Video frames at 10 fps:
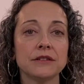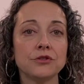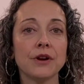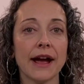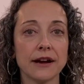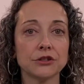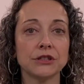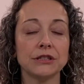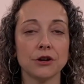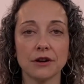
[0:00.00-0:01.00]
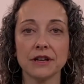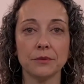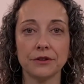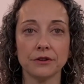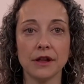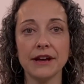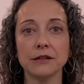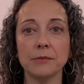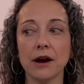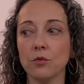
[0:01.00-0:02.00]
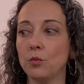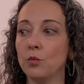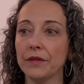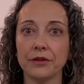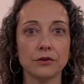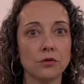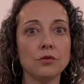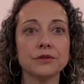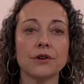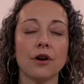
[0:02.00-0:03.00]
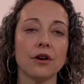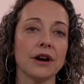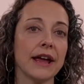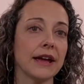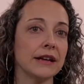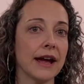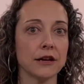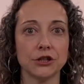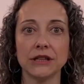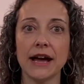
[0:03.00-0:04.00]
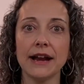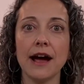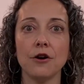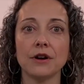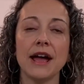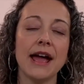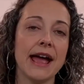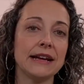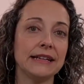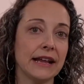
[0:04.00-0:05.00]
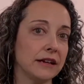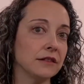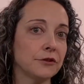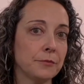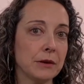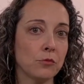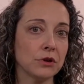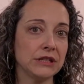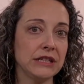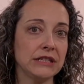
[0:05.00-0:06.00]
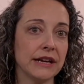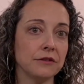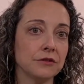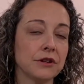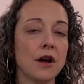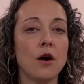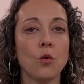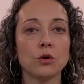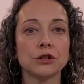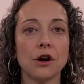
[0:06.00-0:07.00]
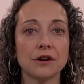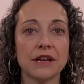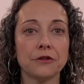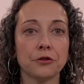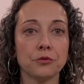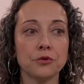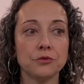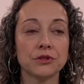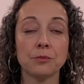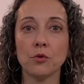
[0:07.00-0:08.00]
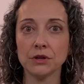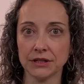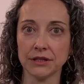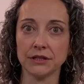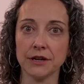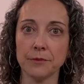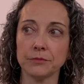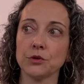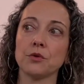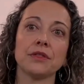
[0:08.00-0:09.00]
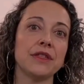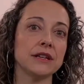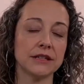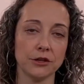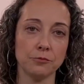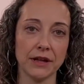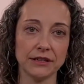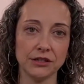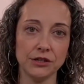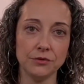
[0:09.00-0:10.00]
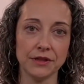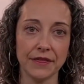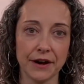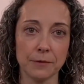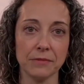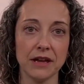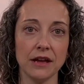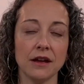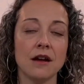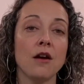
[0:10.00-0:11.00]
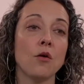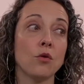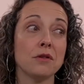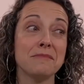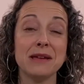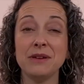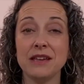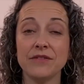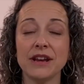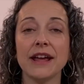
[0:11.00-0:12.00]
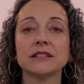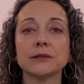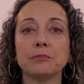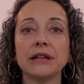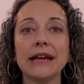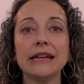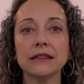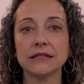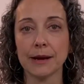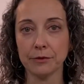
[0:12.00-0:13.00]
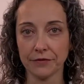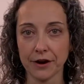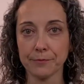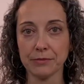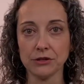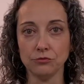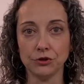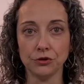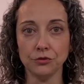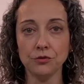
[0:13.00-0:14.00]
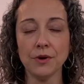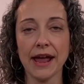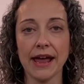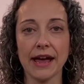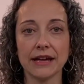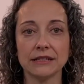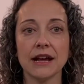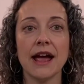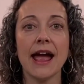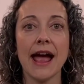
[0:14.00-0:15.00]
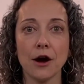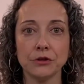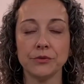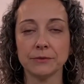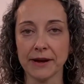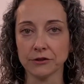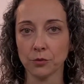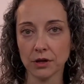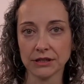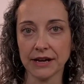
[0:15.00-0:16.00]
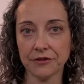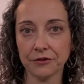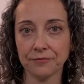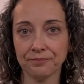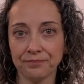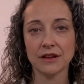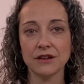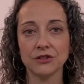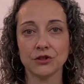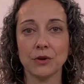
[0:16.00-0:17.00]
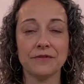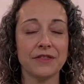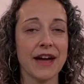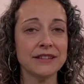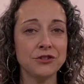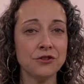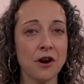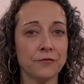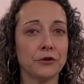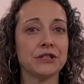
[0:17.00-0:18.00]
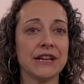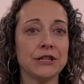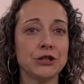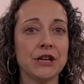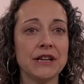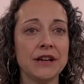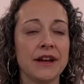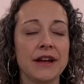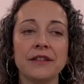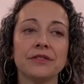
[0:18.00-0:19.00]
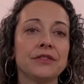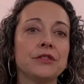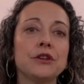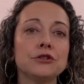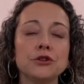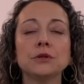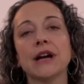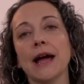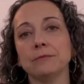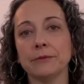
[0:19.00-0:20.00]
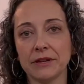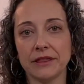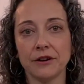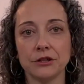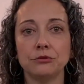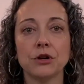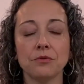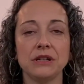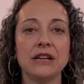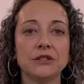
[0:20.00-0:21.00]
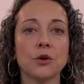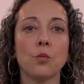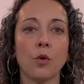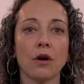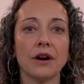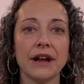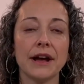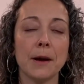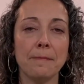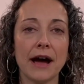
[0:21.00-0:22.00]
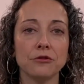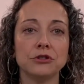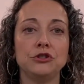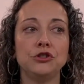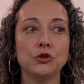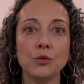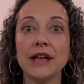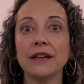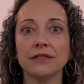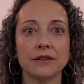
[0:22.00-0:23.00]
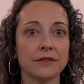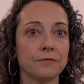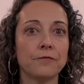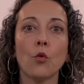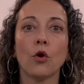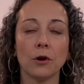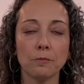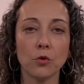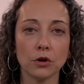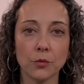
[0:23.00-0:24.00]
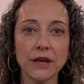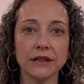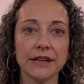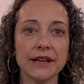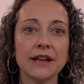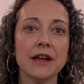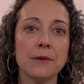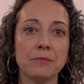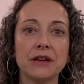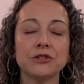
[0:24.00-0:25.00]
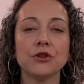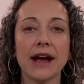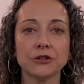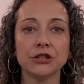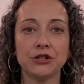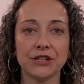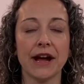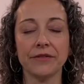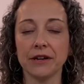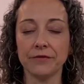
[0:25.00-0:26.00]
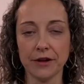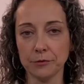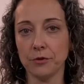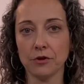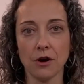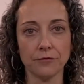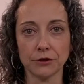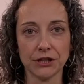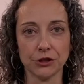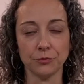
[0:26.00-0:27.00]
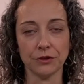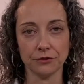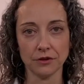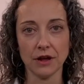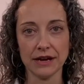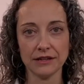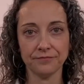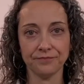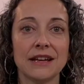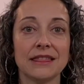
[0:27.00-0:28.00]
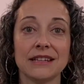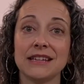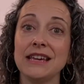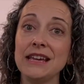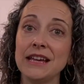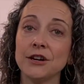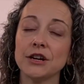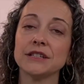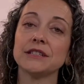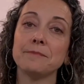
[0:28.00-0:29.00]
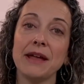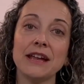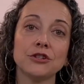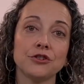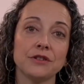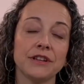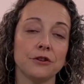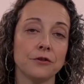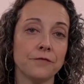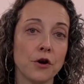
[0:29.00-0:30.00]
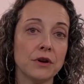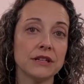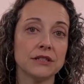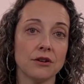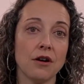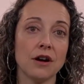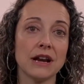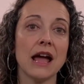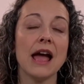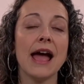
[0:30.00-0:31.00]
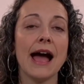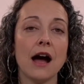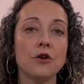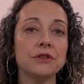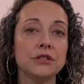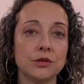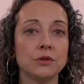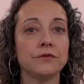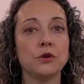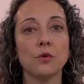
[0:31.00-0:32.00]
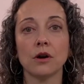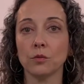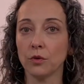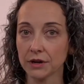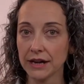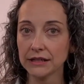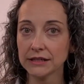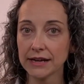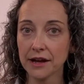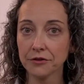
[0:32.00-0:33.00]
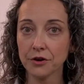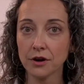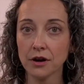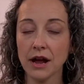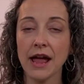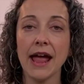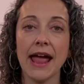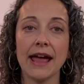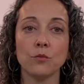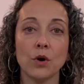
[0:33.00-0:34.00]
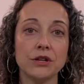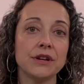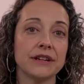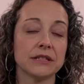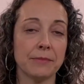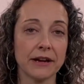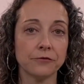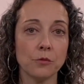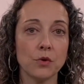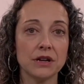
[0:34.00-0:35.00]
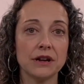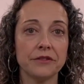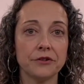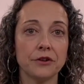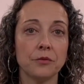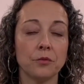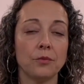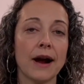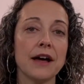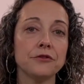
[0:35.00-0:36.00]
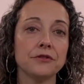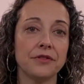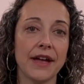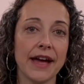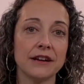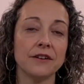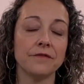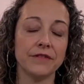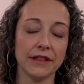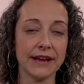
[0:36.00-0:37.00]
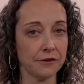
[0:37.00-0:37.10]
you're actually talking with your client about what their goals are and hashing that out and getting a little bit more detailed, or talking through support systems or things that you plan to use in therapy, or maybe even explaining the type of therapy you do and how you expect to work together. So if that's your conversation, there's no time limit there. You don't need to worry about doing the form more quickly because you're actually just having a valuable conversation with your client. The key here is to make sure that you're focused on how the two of you are working together and what you can expect from one another rather than filling out a